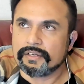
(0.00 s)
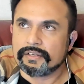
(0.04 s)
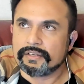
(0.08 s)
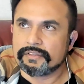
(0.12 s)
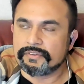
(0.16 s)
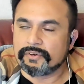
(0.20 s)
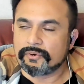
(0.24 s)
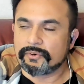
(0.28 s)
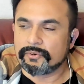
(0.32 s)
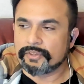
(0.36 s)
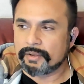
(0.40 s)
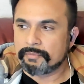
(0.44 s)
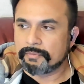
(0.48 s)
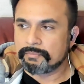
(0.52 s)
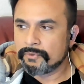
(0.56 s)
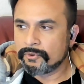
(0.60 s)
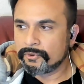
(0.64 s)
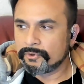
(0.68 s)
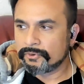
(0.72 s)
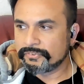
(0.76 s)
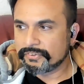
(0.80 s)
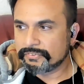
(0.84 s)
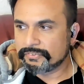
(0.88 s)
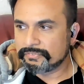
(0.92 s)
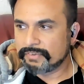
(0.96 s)
Those are
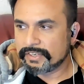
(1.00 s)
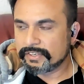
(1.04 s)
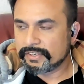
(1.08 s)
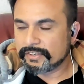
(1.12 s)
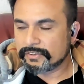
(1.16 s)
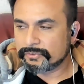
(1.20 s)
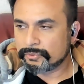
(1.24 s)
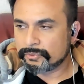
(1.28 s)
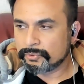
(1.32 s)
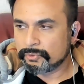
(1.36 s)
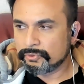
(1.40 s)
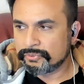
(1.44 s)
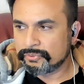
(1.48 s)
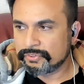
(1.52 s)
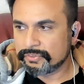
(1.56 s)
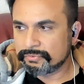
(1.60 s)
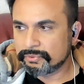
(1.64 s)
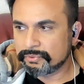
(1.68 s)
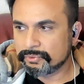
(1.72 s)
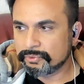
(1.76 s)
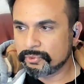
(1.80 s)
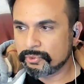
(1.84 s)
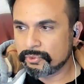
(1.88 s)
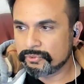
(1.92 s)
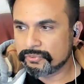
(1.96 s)
more just very exclusive
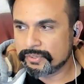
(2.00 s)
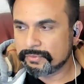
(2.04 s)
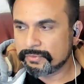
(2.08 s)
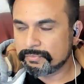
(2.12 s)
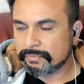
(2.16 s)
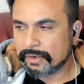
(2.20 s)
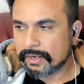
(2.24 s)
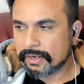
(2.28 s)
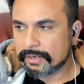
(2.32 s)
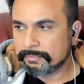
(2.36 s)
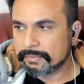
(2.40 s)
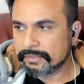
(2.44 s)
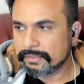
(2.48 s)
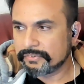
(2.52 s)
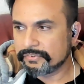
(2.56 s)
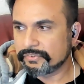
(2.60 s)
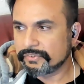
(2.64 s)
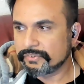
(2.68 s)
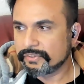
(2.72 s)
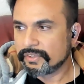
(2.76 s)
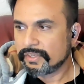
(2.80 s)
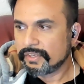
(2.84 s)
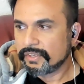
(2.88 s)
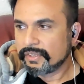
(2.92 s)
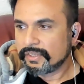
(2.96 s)
to those
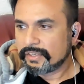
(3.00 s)
environments.